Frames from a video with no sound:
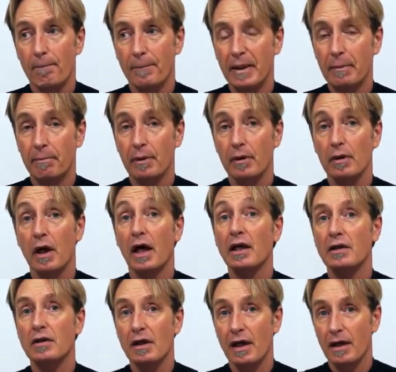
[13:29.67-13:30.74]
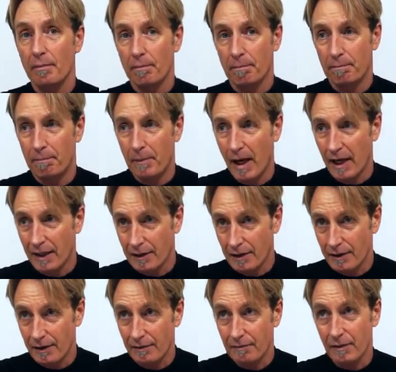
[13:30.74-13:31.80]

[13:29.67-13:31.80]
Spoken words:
People and